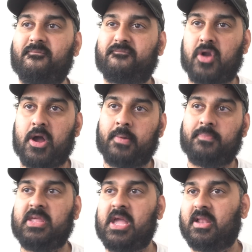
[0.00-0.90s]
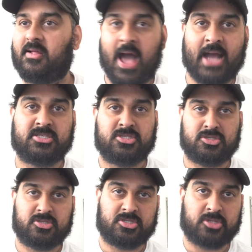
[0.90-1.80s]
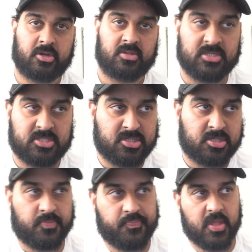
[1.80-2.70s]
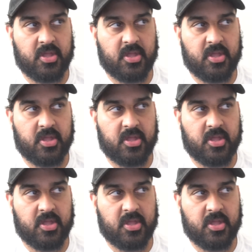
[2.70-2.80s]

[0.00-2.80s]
from the end of last year to the start of this year,